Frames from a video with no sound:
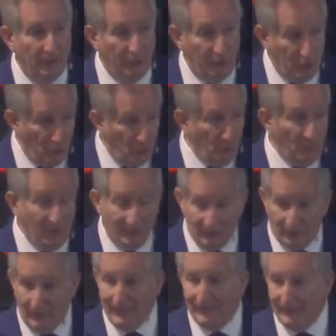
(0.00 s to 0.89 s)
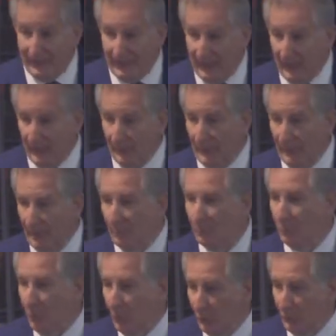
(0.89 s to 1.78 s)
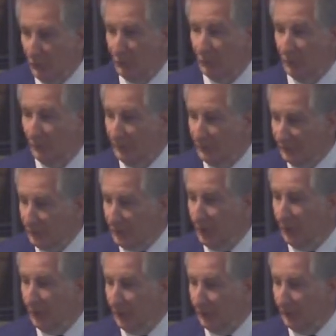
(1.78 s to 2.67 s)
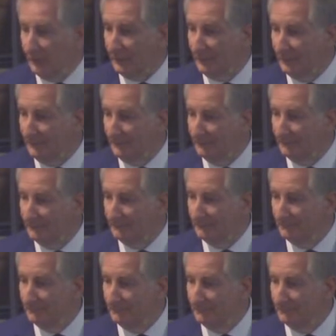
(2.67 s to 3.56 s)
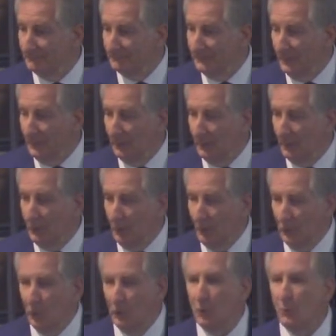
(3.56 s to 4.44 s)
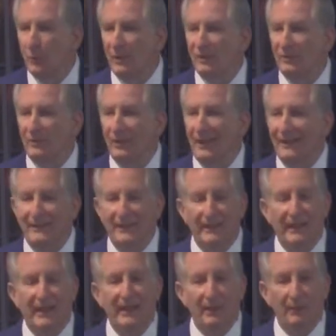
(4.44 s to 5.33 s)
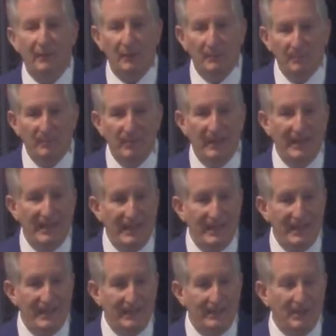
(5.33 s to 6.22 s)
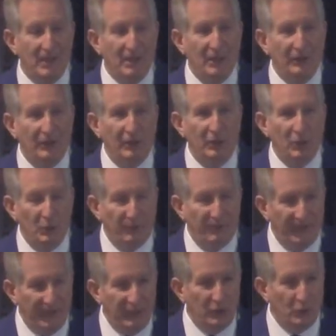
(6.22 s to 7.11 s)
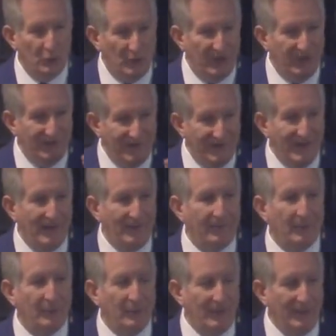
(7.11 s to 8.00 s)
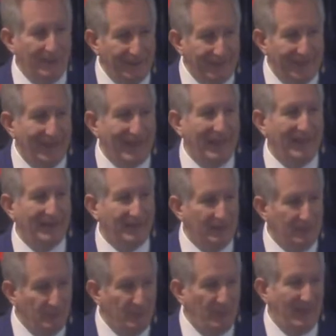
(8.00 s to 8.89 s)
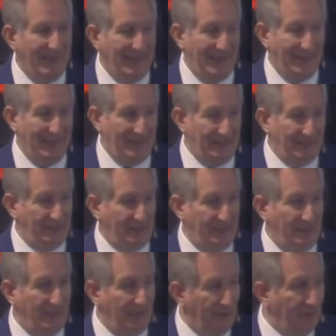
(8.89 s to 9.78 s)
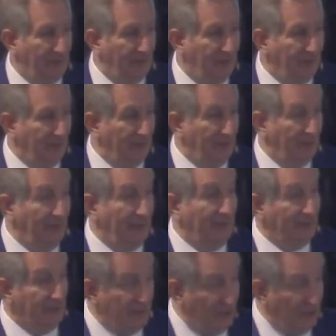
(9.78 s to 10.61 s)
You know what it's like to carry emotional scars. You know what it's like to carry pain that you think you can never get past. And